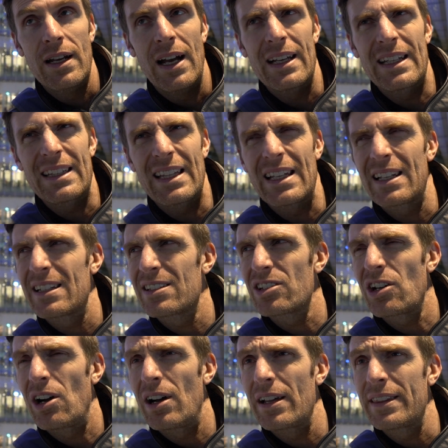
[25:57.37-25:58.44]
I think it's
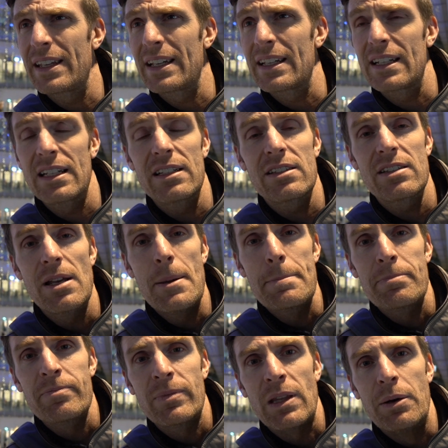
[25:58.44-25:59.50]
called. I think it is,
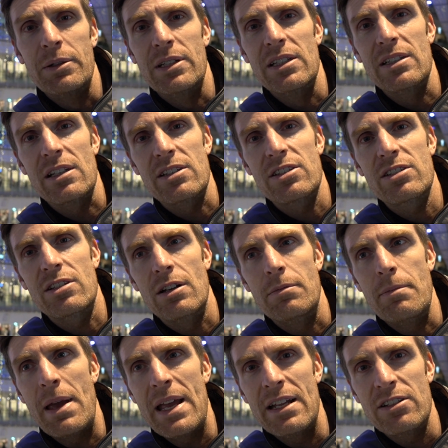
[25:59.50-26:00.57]
which is the
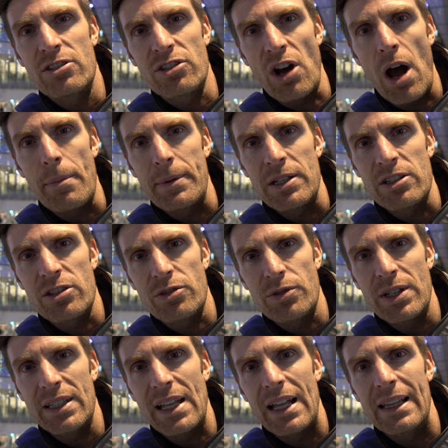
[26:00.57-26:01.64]
main shopping
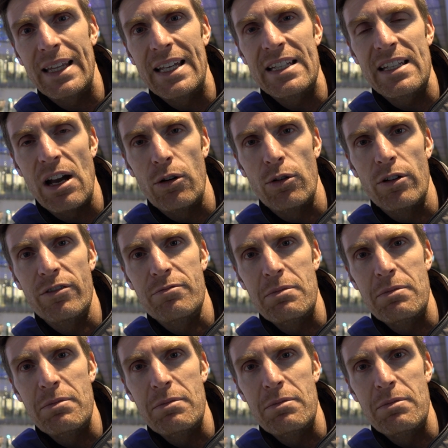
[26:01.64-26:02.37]
street that leads out of